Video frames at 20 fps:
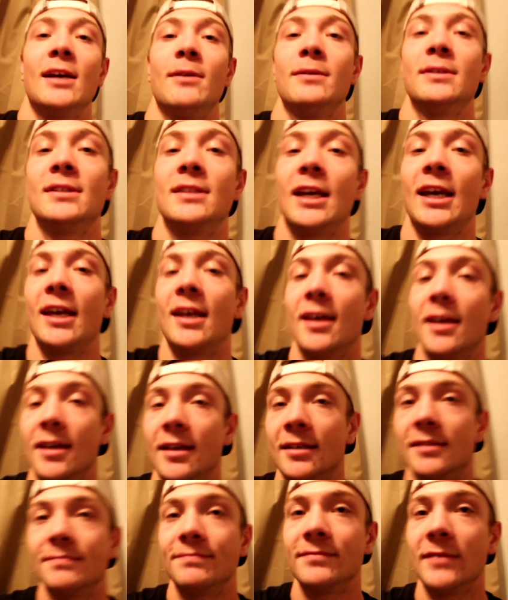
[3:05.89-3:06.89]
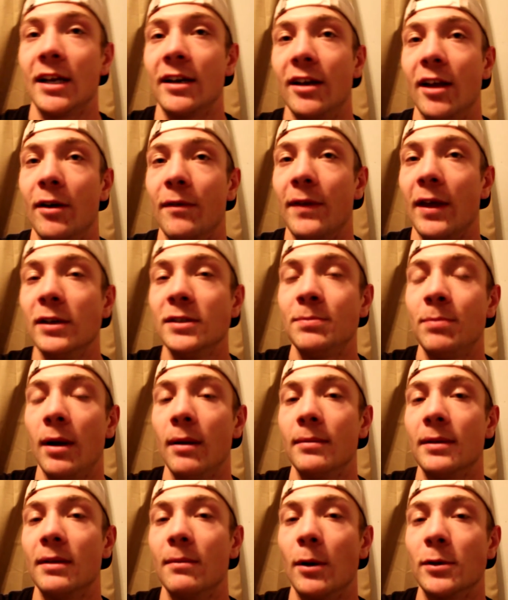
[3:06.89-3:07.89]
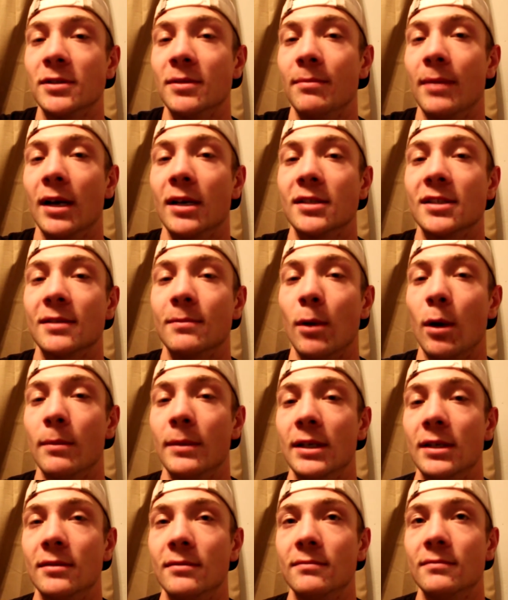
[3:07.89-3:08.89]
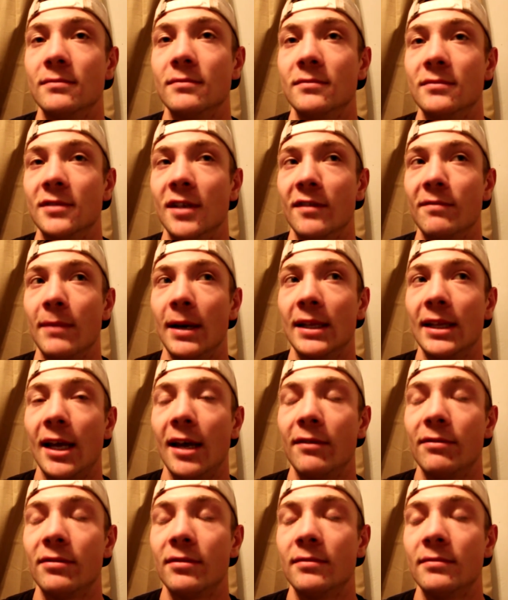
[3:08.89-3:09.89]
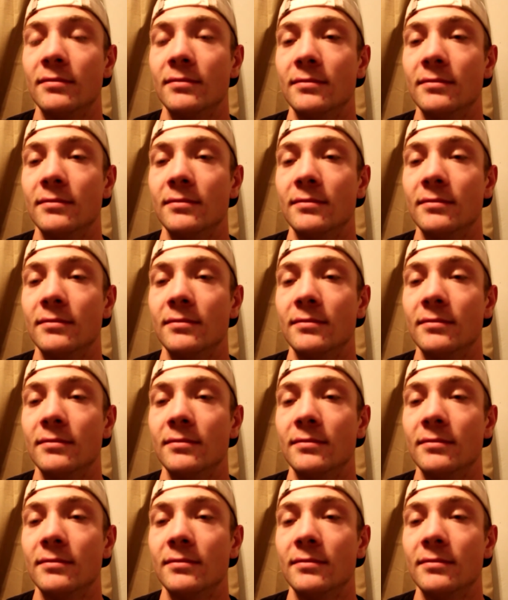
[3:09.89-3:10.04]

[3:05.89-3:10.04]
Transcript: that was like, I don't know, that was probably the most embarrassing moment of my life.